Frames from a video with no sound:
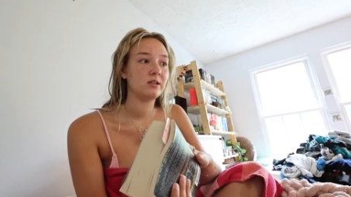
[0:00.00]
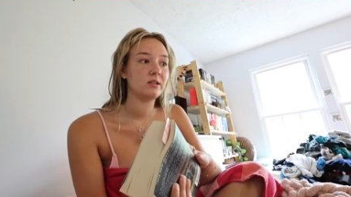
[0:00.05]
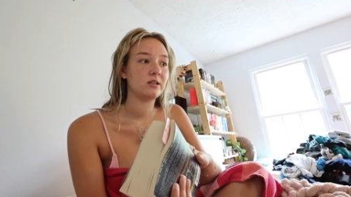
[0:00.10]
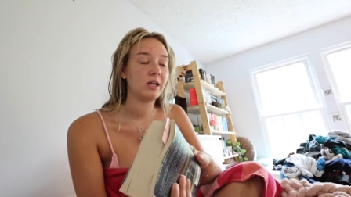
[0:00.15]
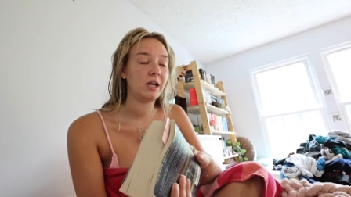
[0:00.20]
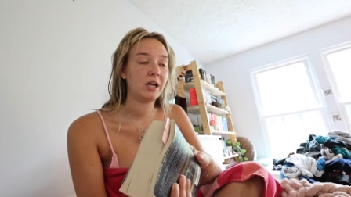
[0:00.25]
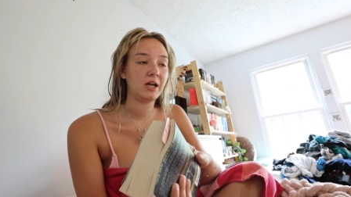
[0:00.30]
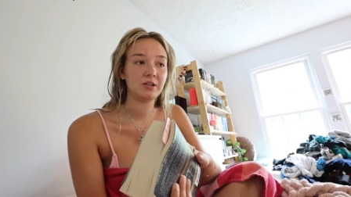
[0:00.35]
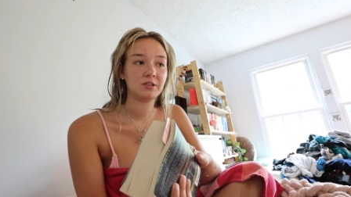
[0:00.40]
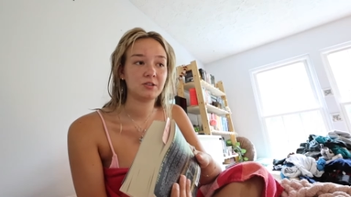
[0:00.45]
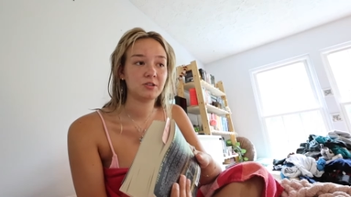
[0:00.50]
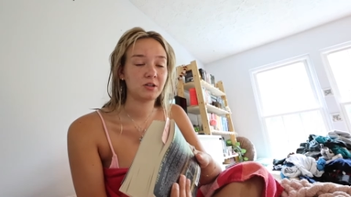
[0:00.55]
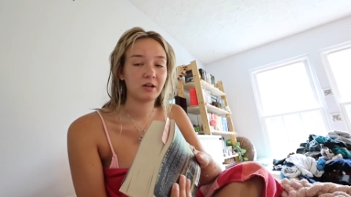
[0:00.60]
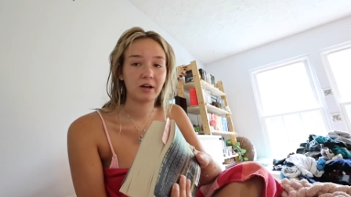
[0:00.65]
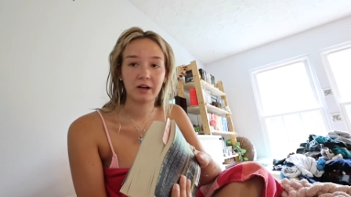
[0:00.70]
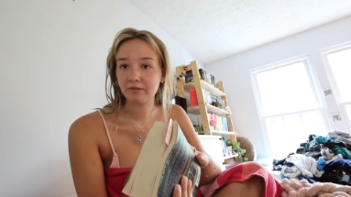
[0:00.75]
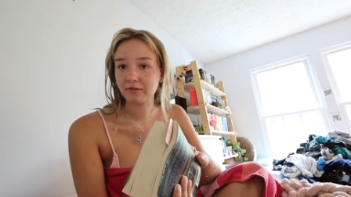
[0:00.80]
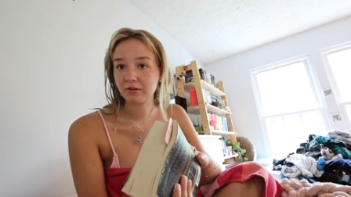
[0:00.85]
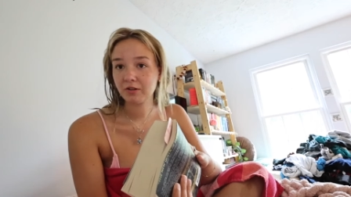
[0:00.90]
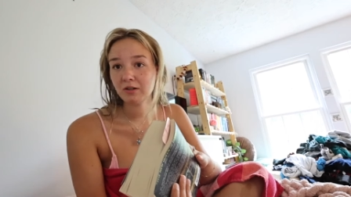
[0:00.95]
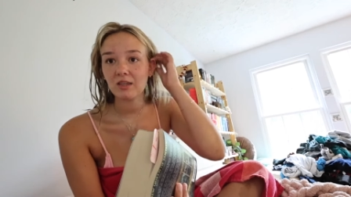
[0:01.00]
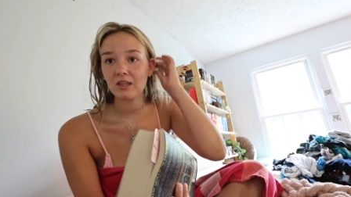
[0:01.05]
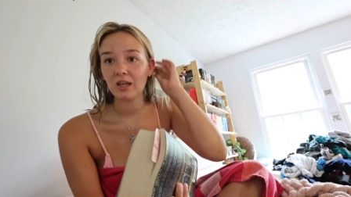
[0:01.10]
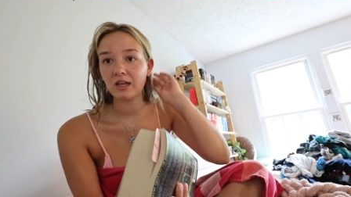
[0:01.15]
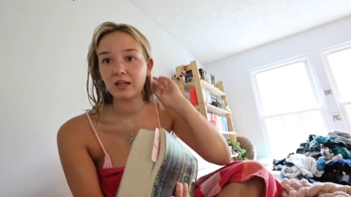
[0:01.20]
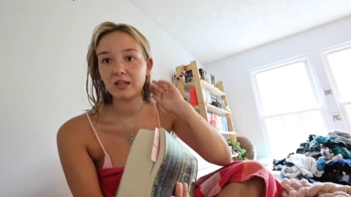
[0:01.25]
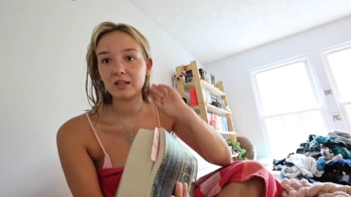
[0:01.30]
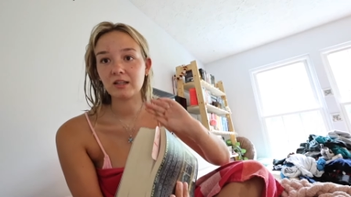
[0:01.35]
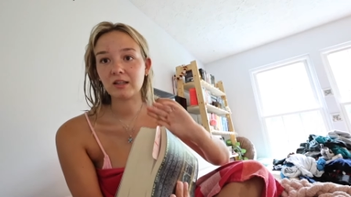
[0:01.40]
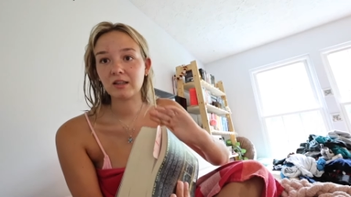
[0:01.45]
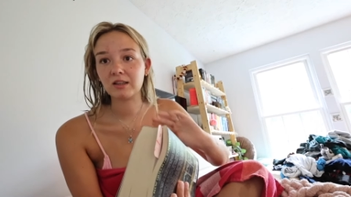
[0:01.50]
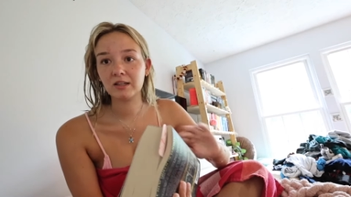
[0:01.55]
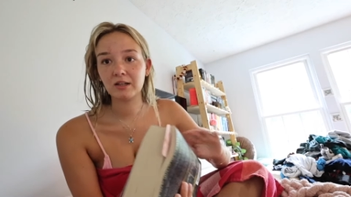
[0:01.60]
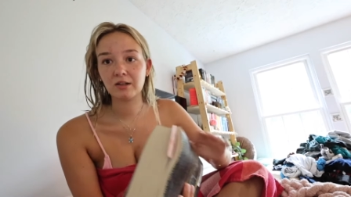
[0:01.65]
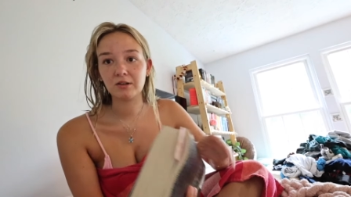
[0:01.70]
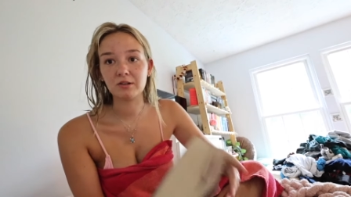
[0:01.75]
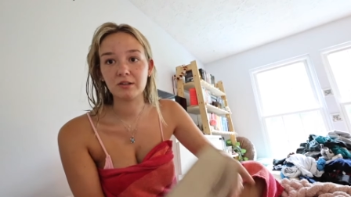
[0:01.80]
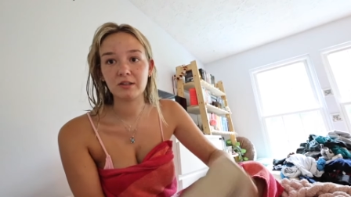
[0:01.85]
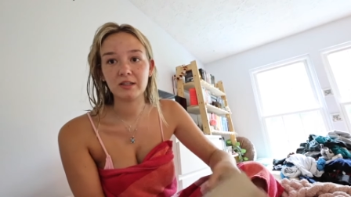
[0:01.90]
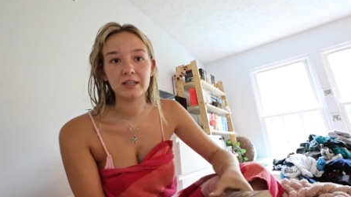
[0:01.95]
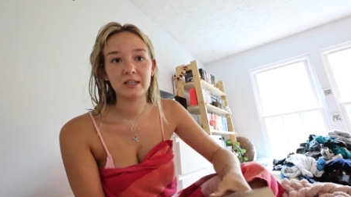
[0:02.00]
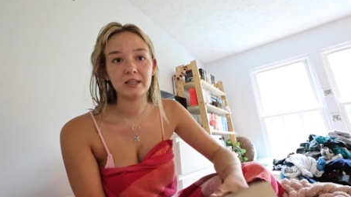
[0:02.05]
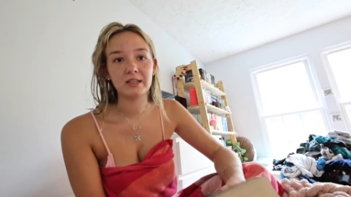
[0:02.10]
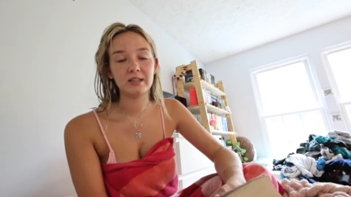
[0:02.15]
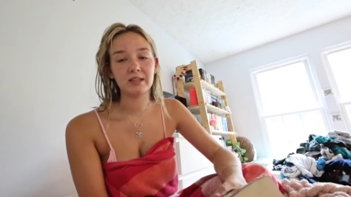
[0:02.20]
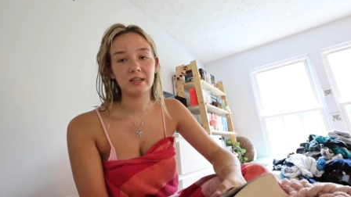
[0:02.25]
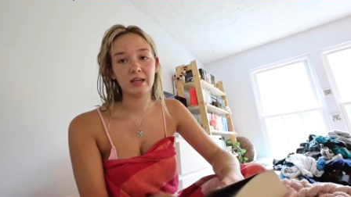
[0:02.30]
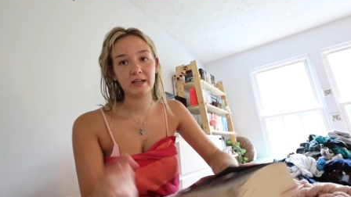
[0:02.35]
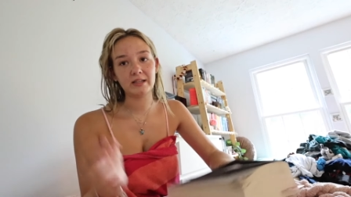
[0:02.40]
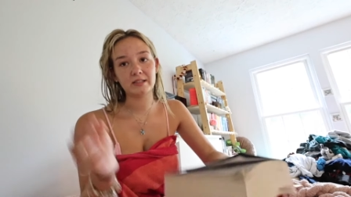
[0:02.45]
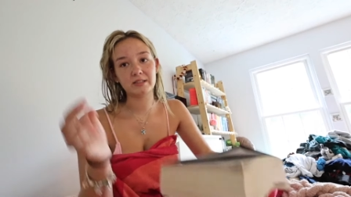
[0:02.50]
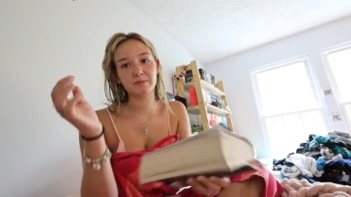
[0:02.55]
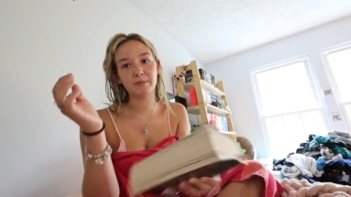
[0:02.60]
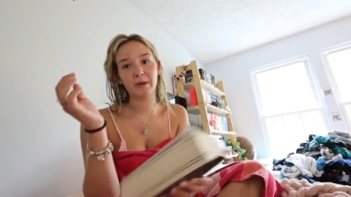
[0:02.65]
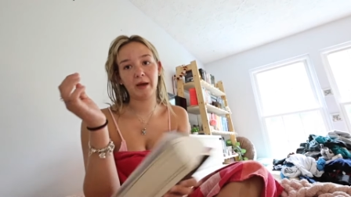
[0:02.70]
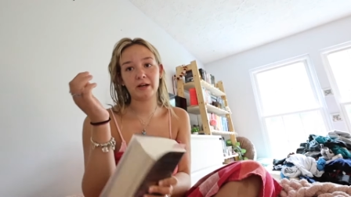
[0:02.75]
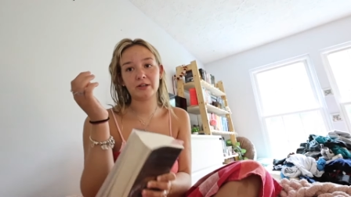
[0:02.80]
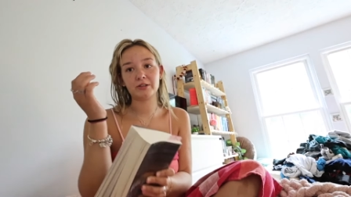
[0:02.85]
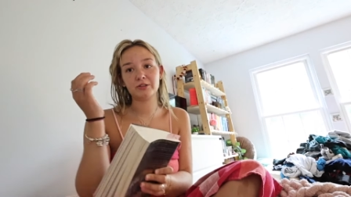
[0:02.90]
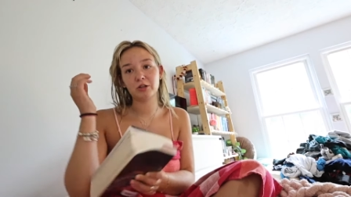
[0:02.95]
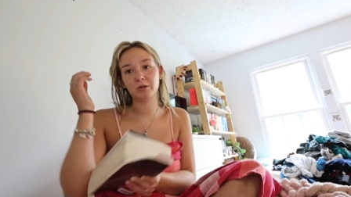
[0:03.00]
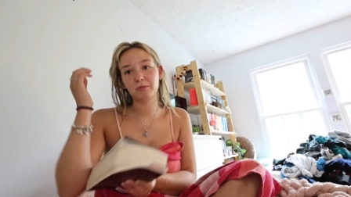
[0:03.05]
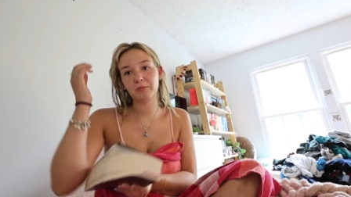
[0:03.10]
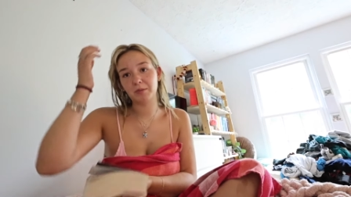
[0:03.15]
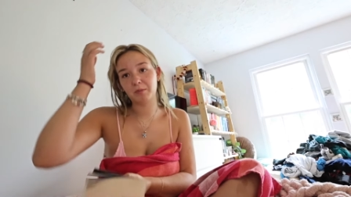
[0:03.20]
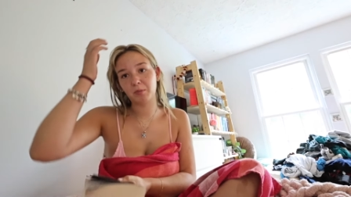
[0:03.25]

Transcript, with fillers: character ever and literally gains back so many